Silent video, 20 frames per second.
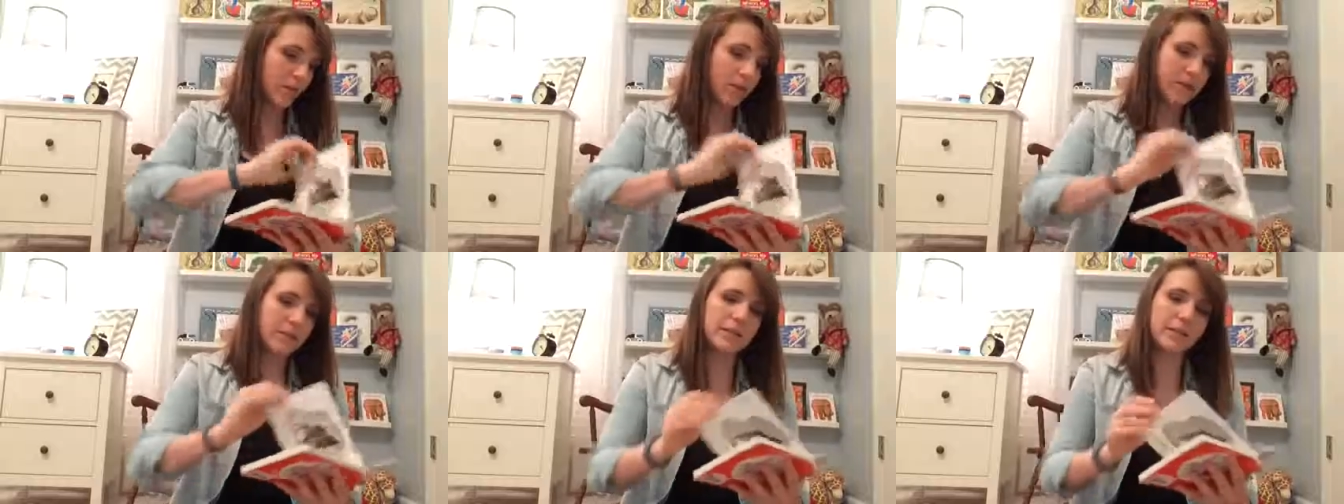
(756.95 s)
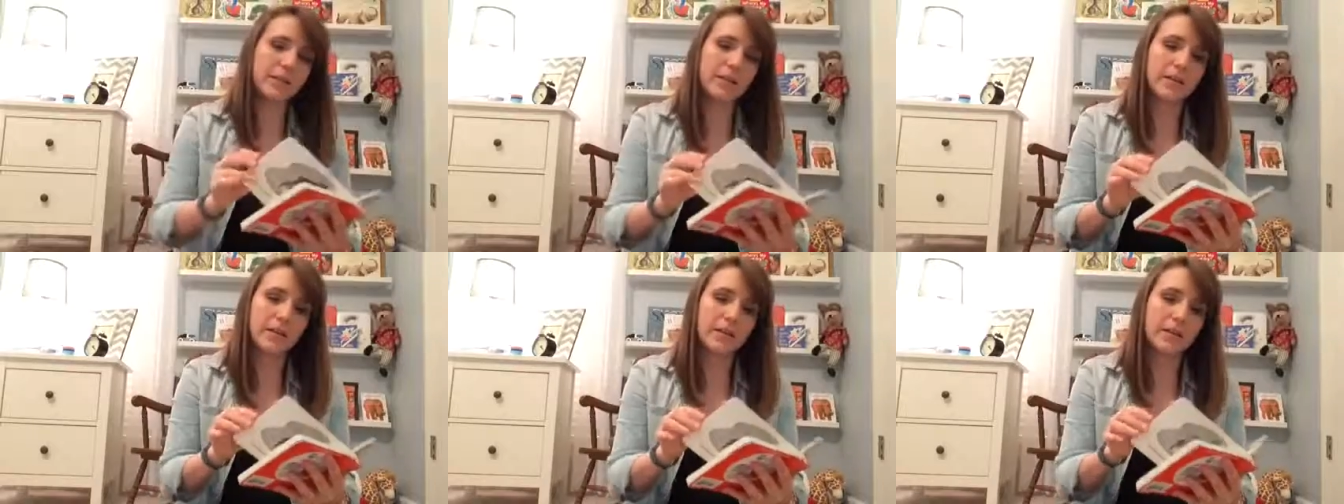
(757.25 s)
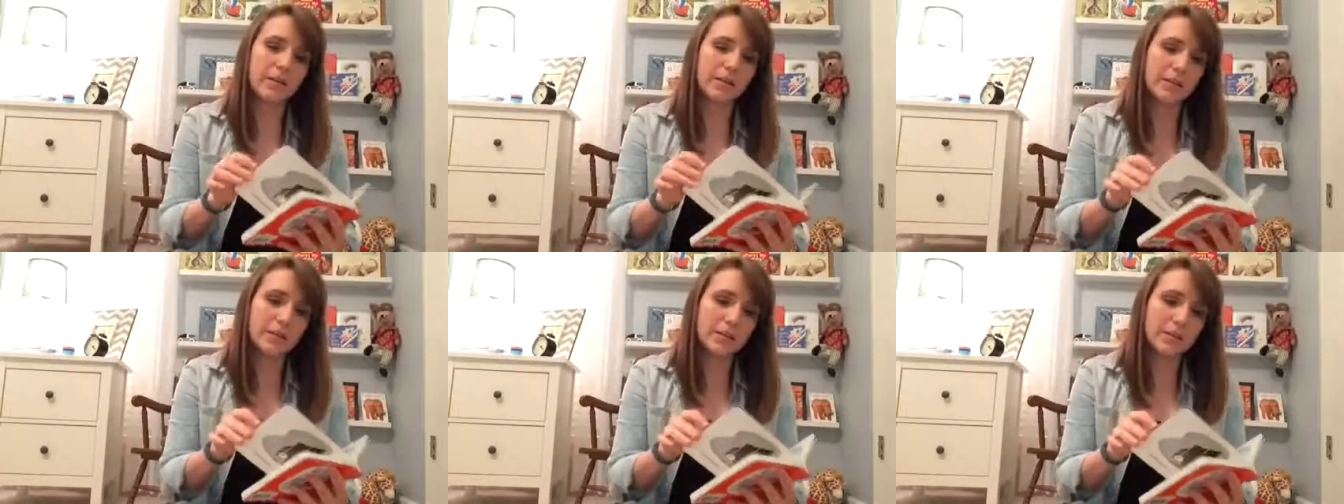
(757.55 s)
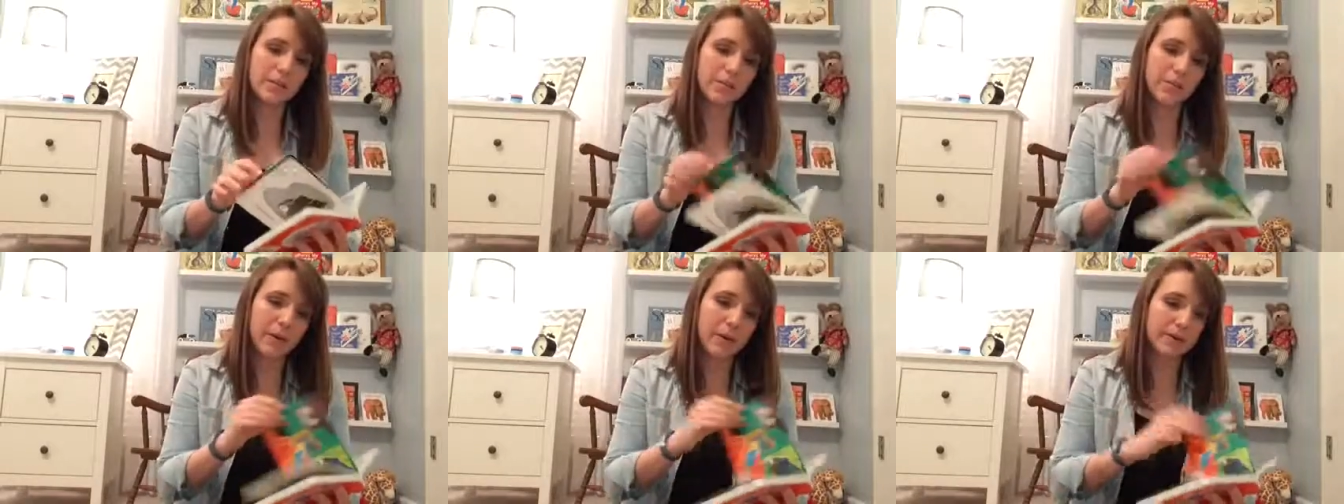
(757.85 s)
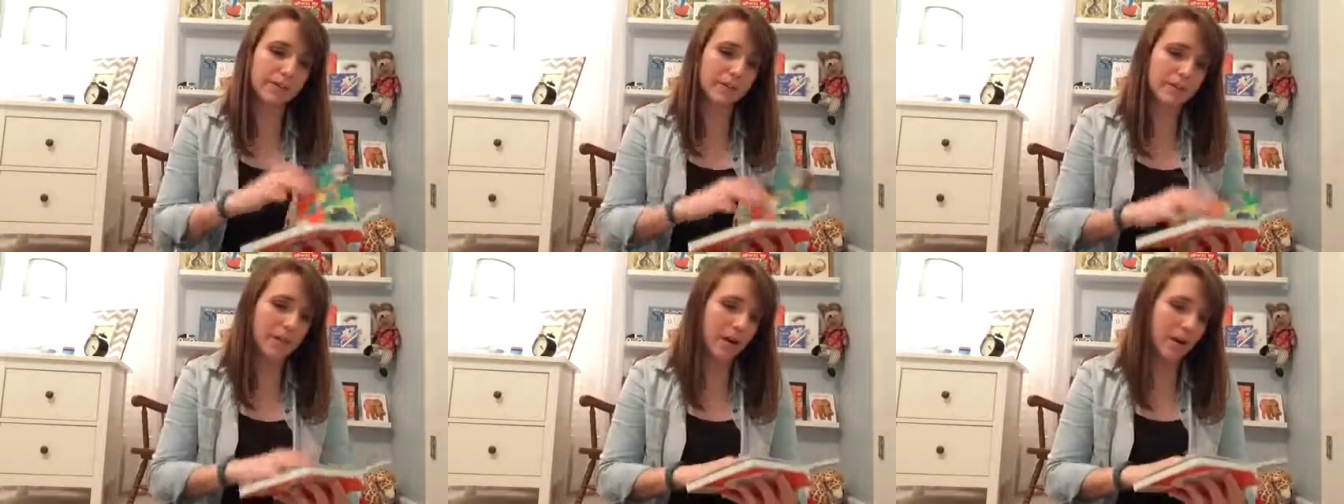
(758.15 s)
let's see, let's get
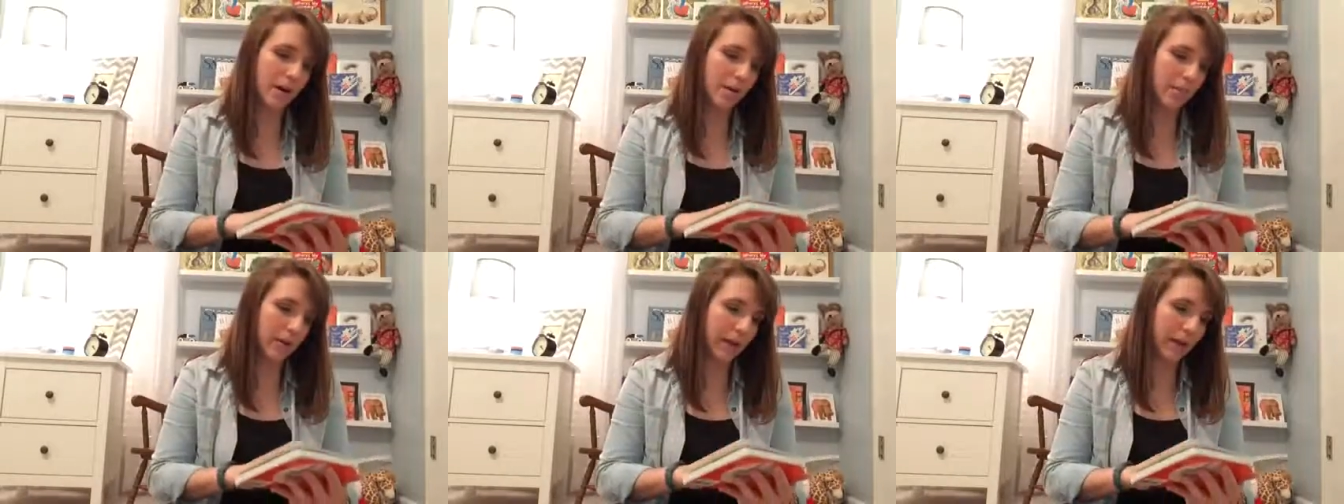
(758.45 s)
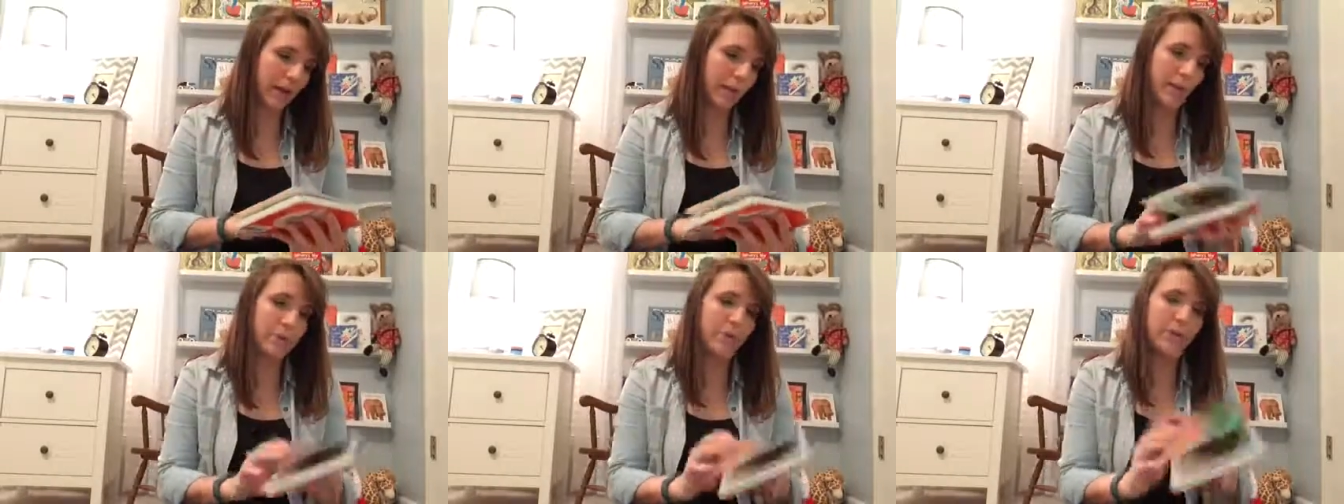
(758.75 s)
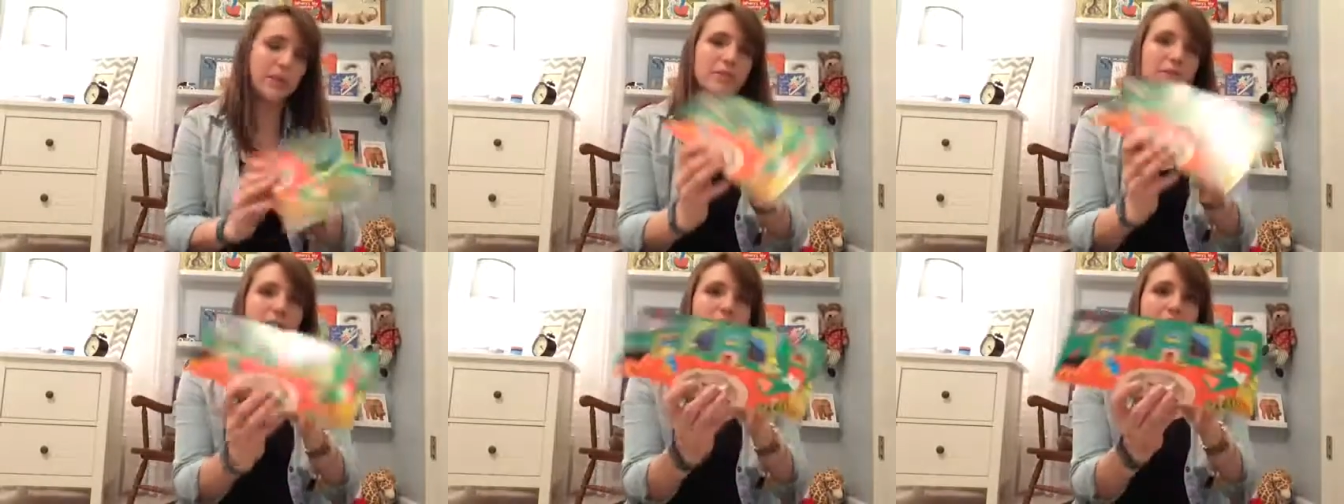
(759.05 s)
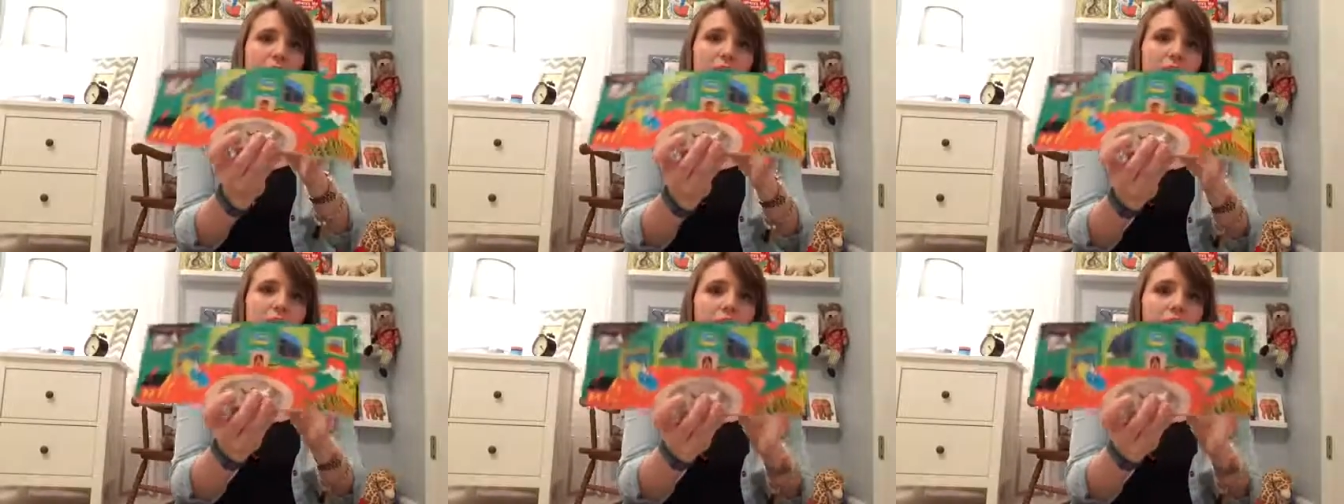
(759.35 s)
past the black and white pages.